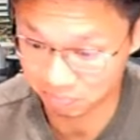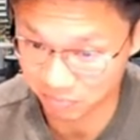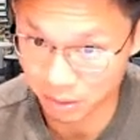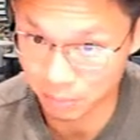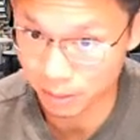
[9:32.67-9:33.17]

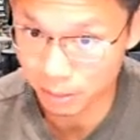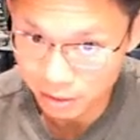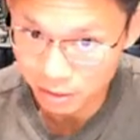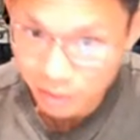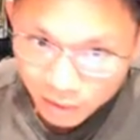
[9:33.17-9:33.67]
Maybe.
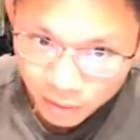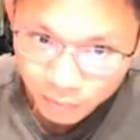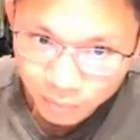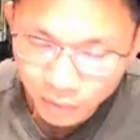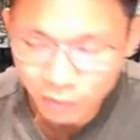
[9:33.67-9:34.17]

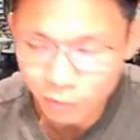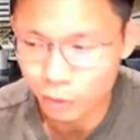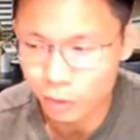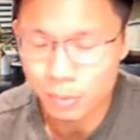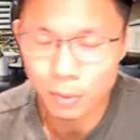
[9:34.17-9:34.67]
Then for those
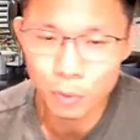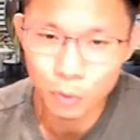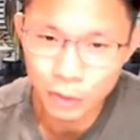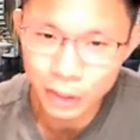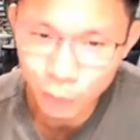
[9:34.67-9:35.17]
people who
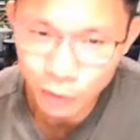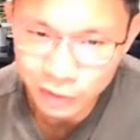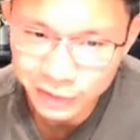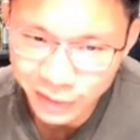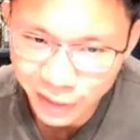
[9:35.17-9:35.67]
really want to
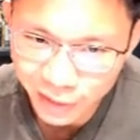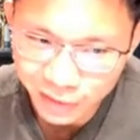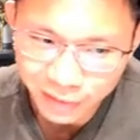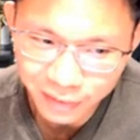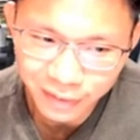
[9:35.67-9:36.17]
stay at
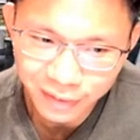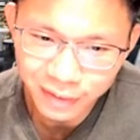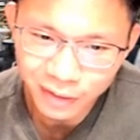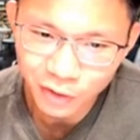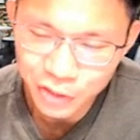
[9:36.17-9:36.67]
the
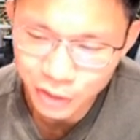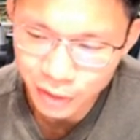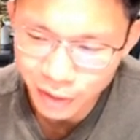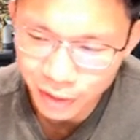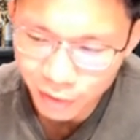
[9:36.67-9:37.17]
Orchard
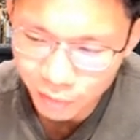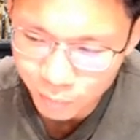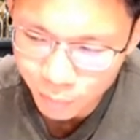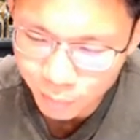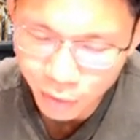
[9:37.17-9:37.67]
at,
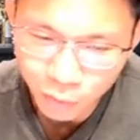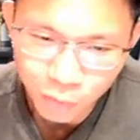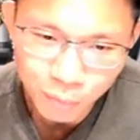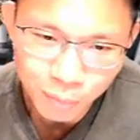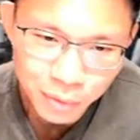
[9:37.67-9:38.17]
maybe, I don't know,
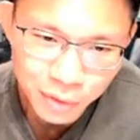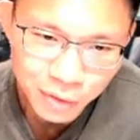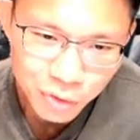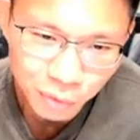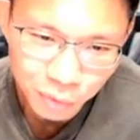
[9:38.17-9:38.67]
maybe they drop
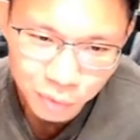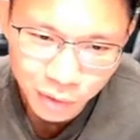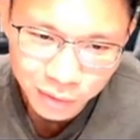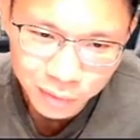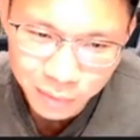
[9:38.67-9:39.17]
to
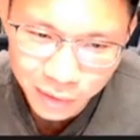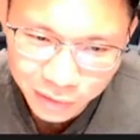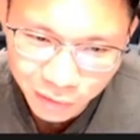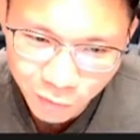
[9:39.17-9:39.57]
2,000 PSF.